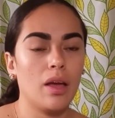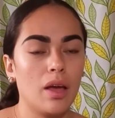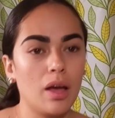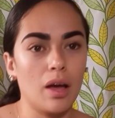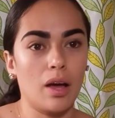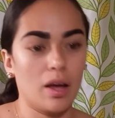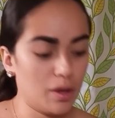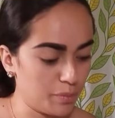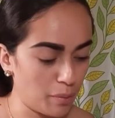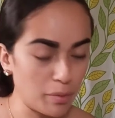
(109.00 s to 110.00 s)
I'm
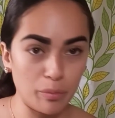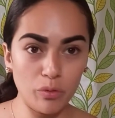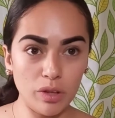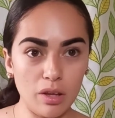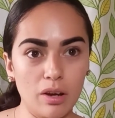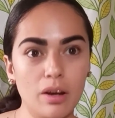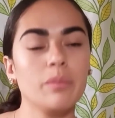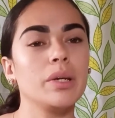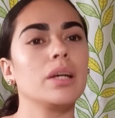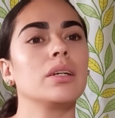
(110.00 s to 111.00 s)
gonna move along
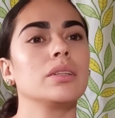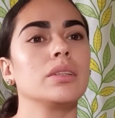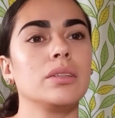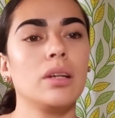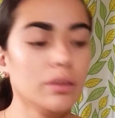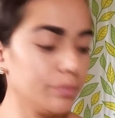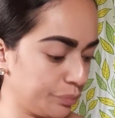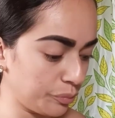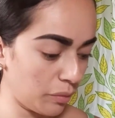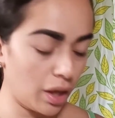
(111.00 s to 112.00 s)
because it's
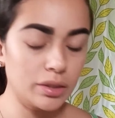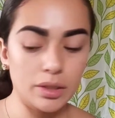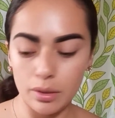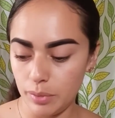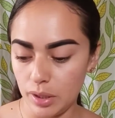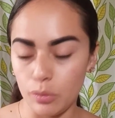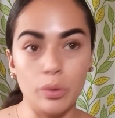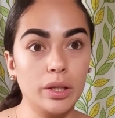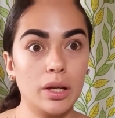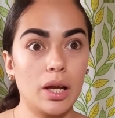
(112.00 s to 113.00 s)
gonna be a really
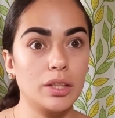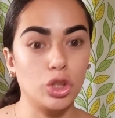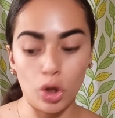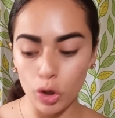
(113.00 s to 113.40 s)
nice look.